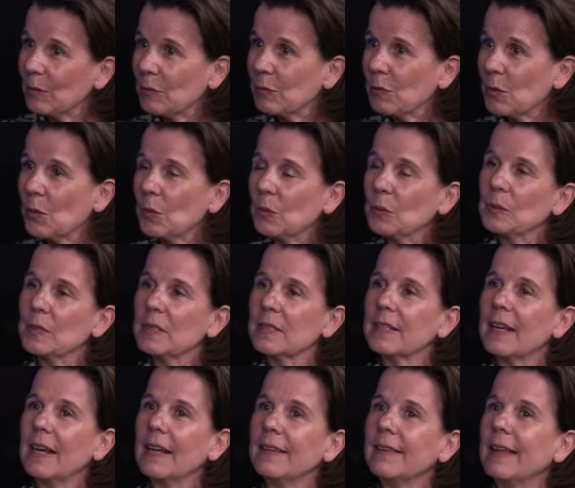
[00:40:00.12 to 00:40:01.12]
of course,
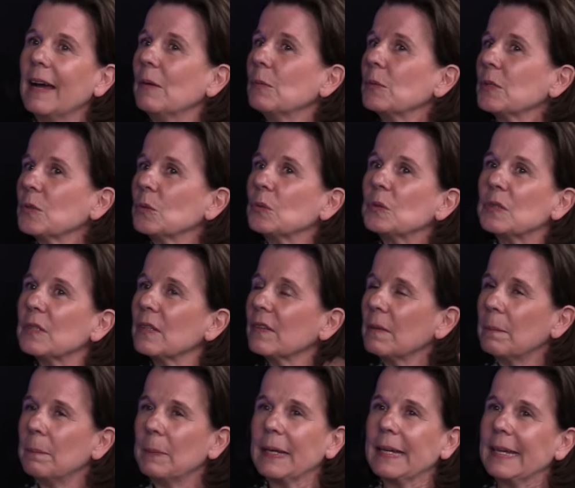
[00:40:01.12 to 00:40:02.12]
and that was also the
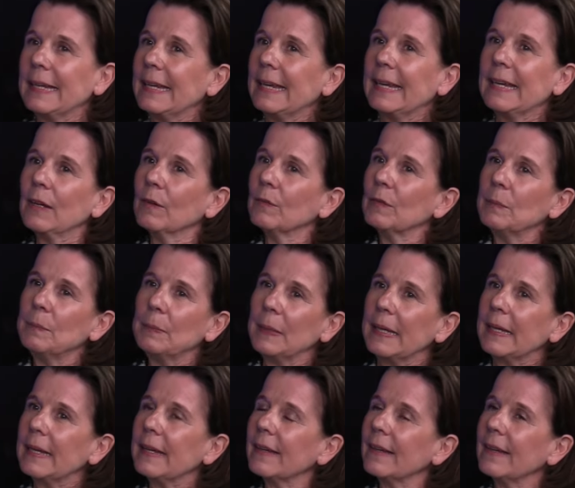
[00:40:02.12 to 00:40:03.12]
beginning of a
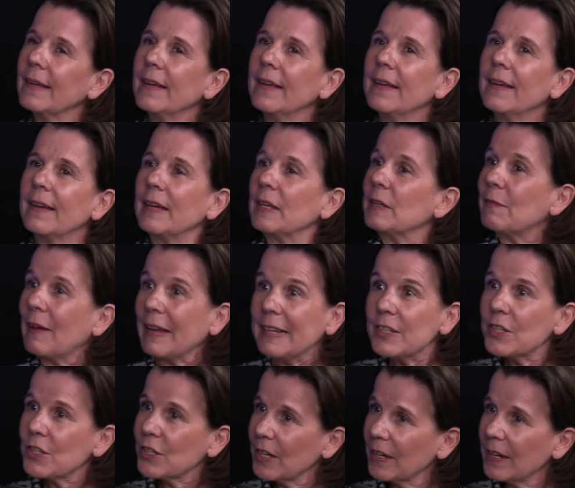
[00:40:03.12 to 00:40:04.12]
big
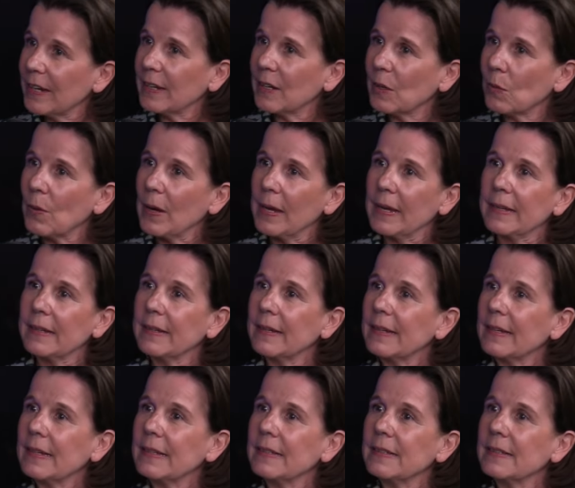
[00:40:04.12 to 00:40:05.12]
adventure in a way
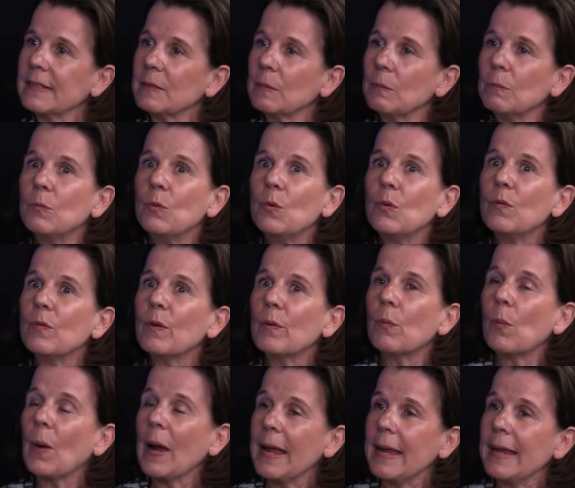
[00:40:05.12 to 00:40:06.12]
is move
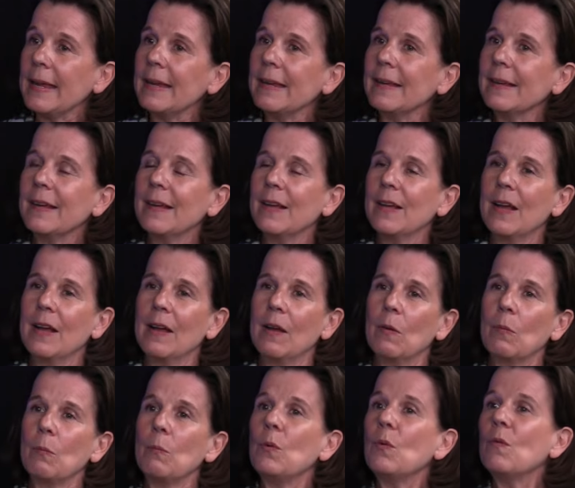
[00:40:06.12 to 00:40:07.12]
away
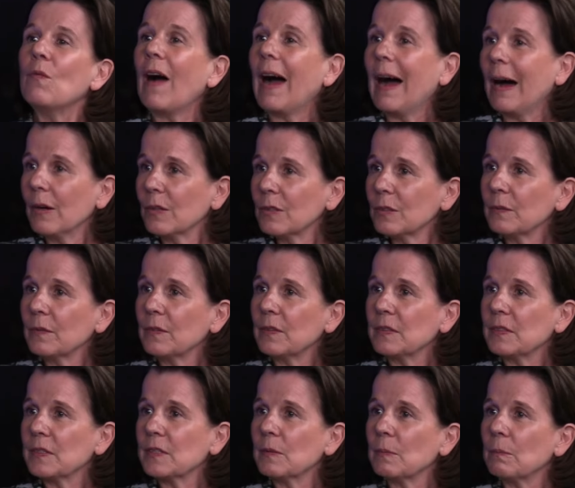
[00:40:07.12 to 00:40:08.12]
move out of
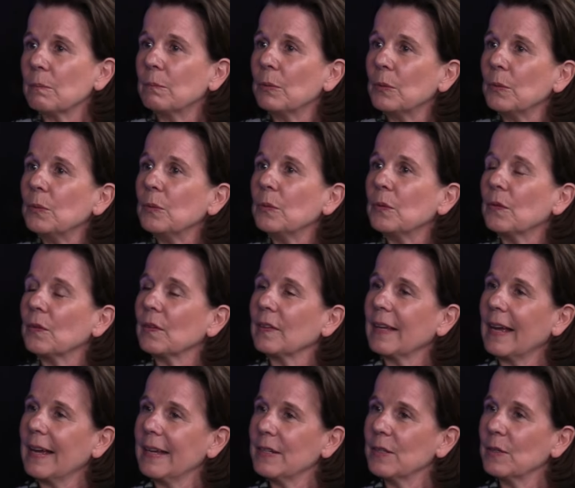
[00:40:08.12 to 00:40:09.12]
this booth
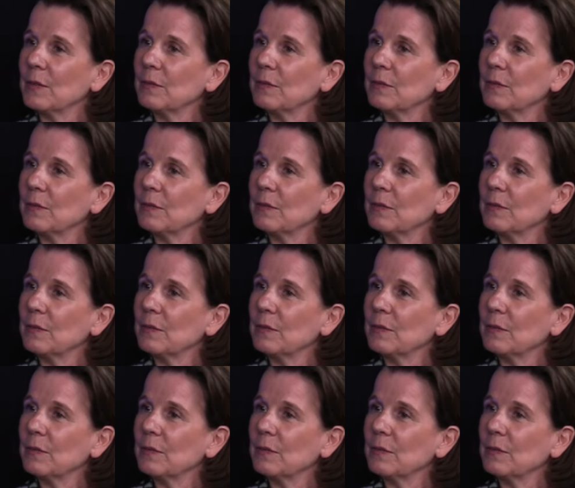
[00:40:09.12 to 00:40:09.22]
kind